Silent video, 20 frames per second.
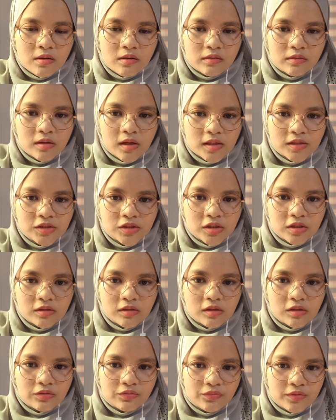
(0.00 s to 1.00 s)
reaction
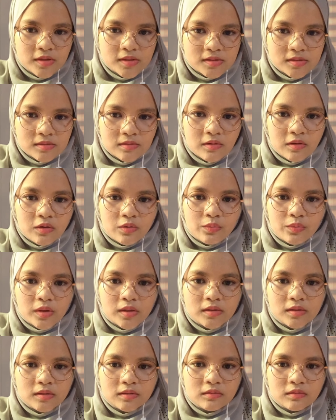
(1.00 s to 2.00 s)
increases
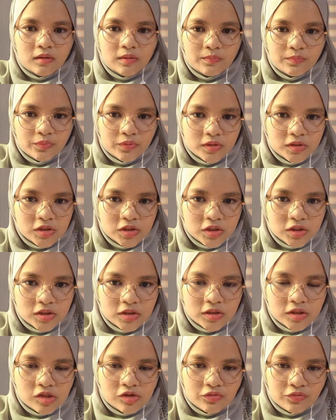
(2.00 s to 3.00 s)
when the temperature
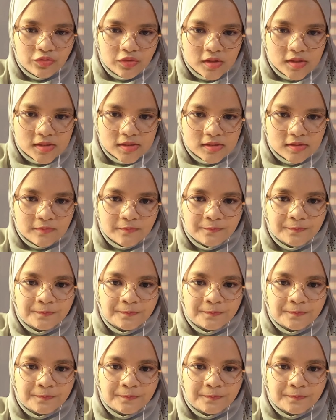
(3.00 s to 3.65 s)
increases.